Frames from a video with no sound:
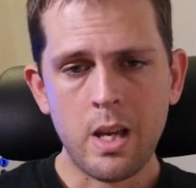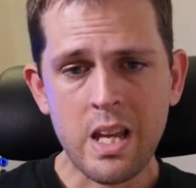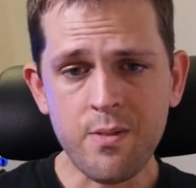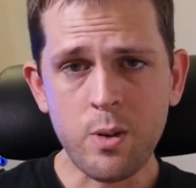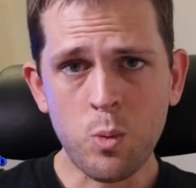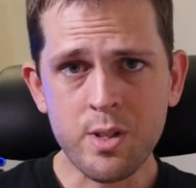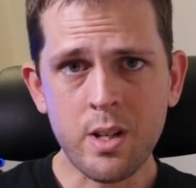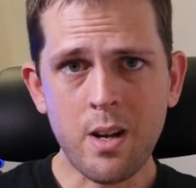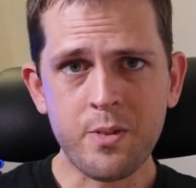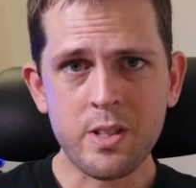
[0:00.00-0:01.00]
If it was
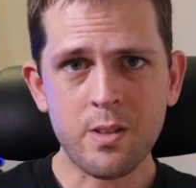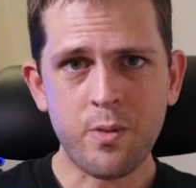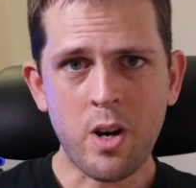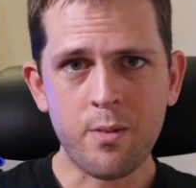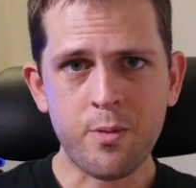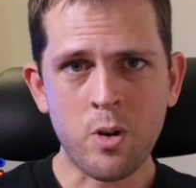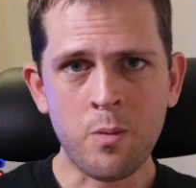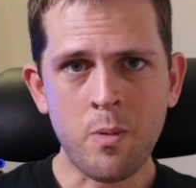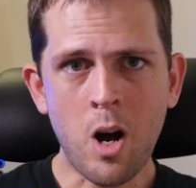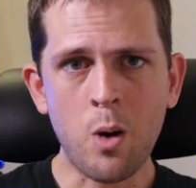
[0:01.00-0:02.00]
enough to survive
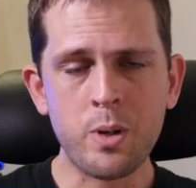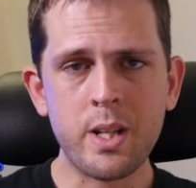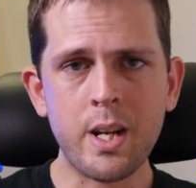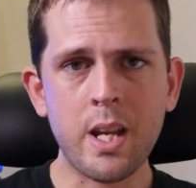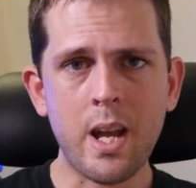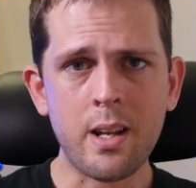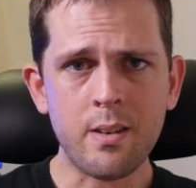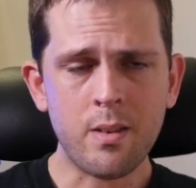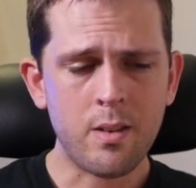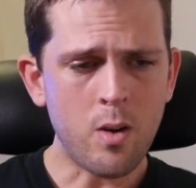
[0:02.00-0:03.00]
from, I would dedicate
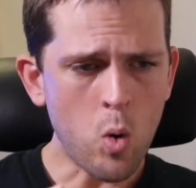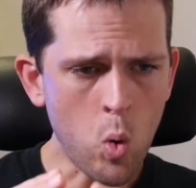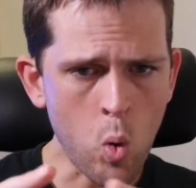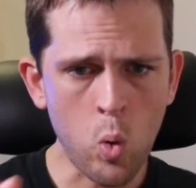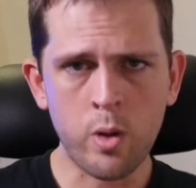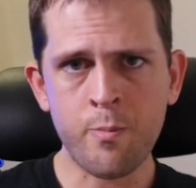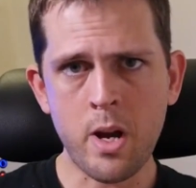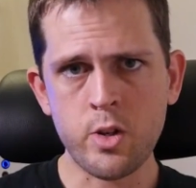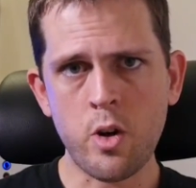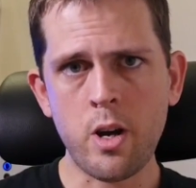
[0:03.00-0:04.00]
all of
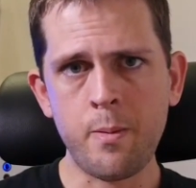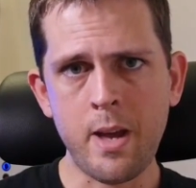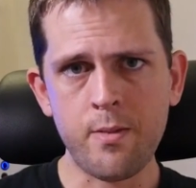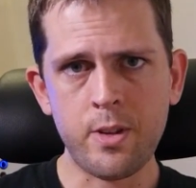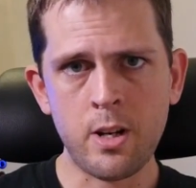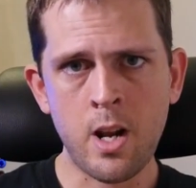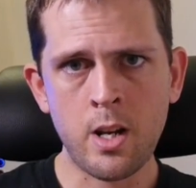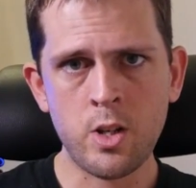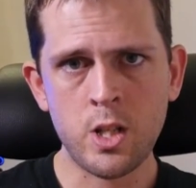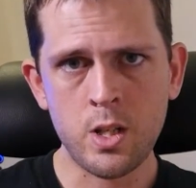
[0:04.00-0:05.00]
my time, effort, and
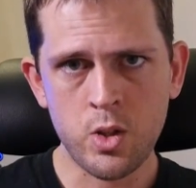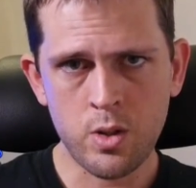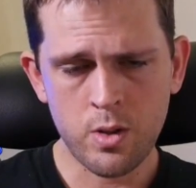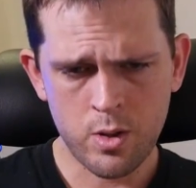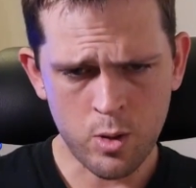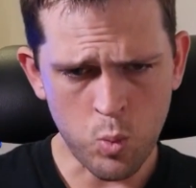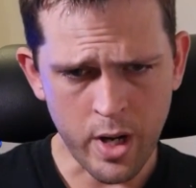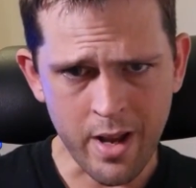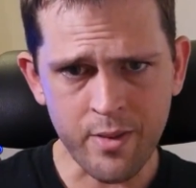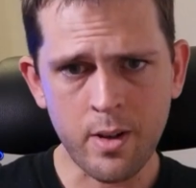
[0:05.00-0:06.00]
energy to
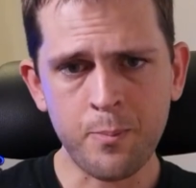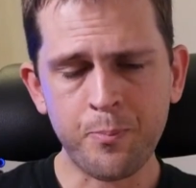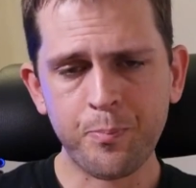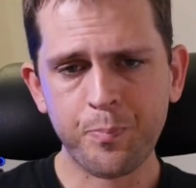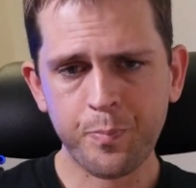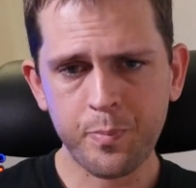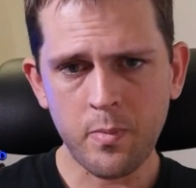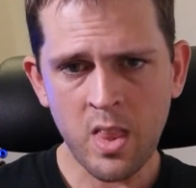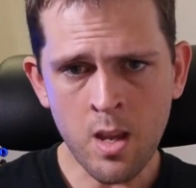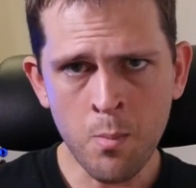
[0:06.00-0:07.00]
whatever
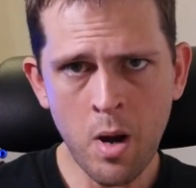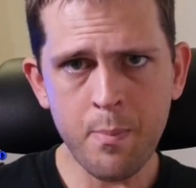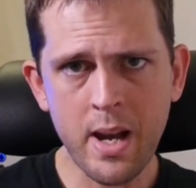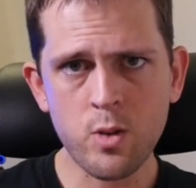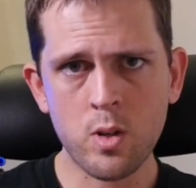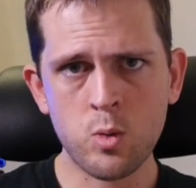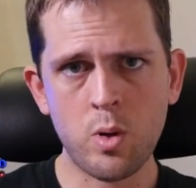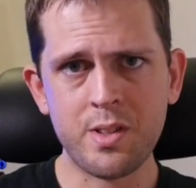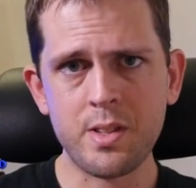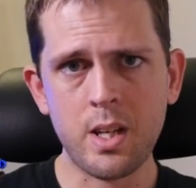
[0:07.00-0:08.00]
my patrons
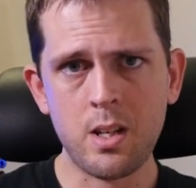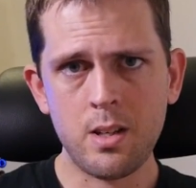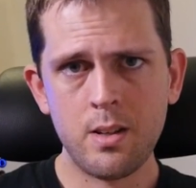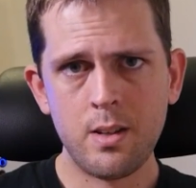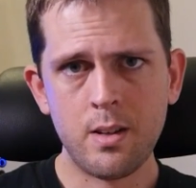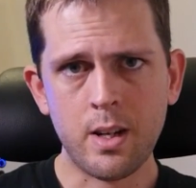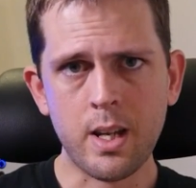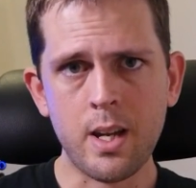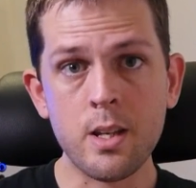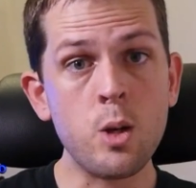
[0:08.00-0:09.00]
want to see.
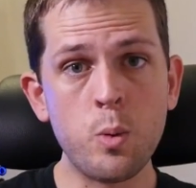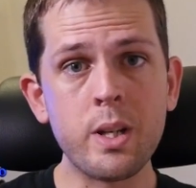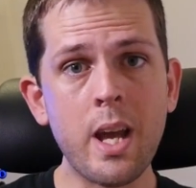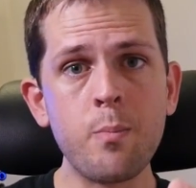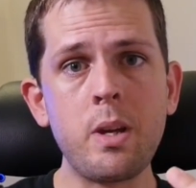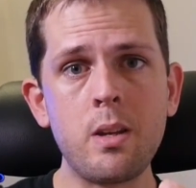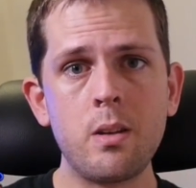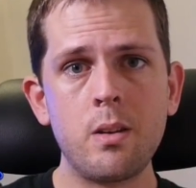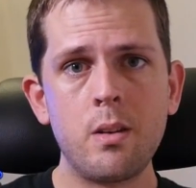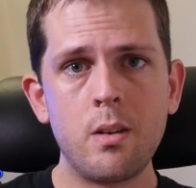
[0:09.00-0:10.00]
Okay, you would get me,
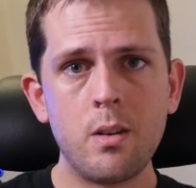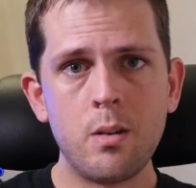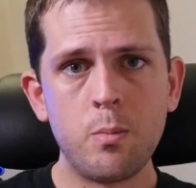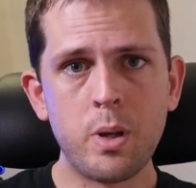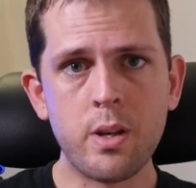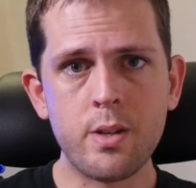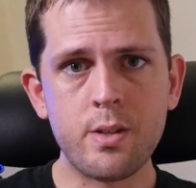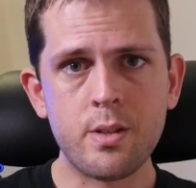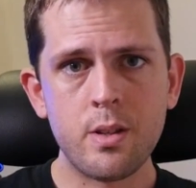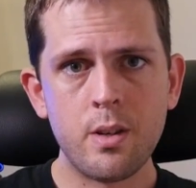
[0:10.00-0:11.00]

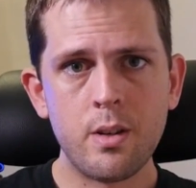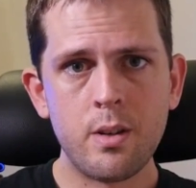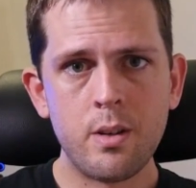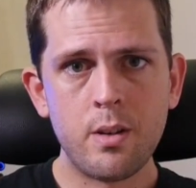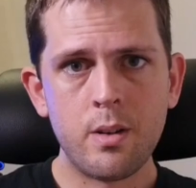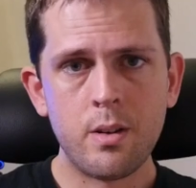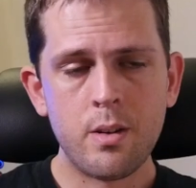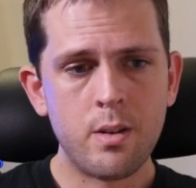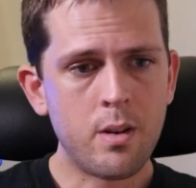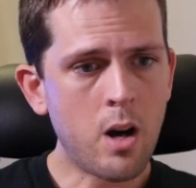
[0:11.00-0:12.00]
because
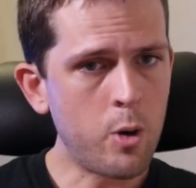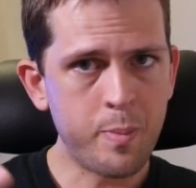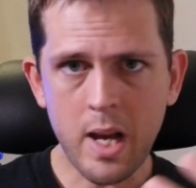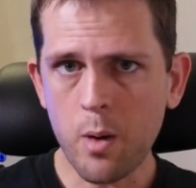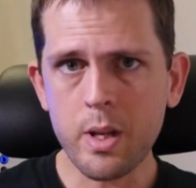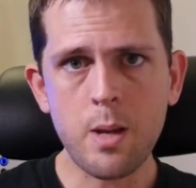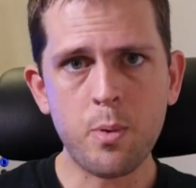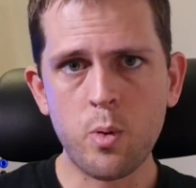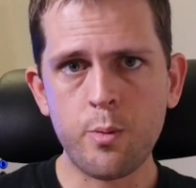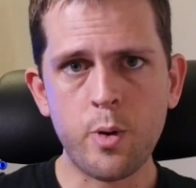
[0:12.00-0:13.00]
I would be able to keep a
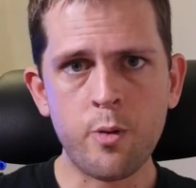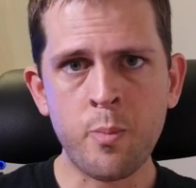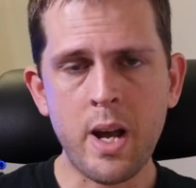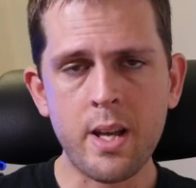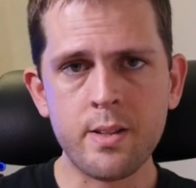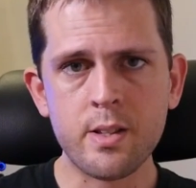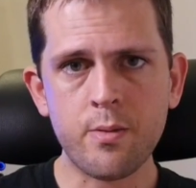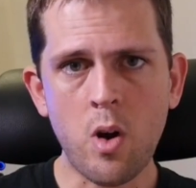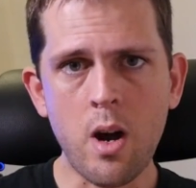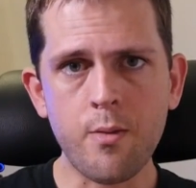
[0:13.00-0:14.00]
roof over my head and
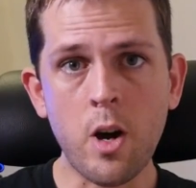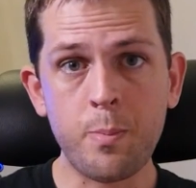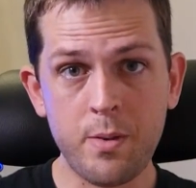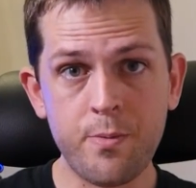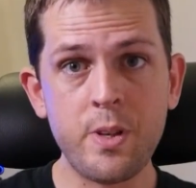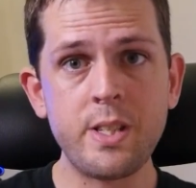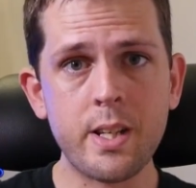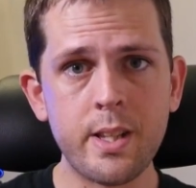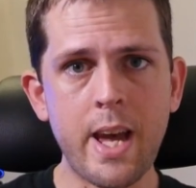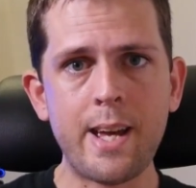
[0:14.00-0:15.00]
survive. I'd be
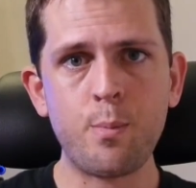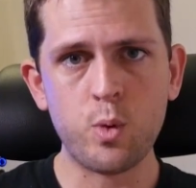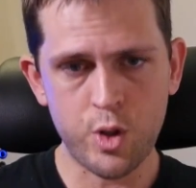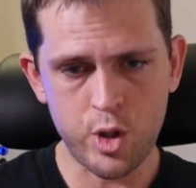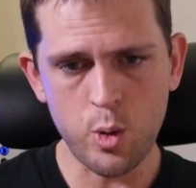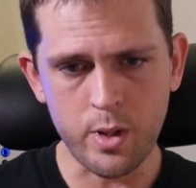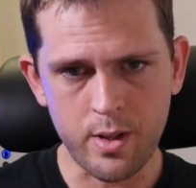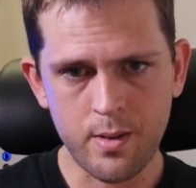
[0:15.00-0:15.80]
physically able to do it.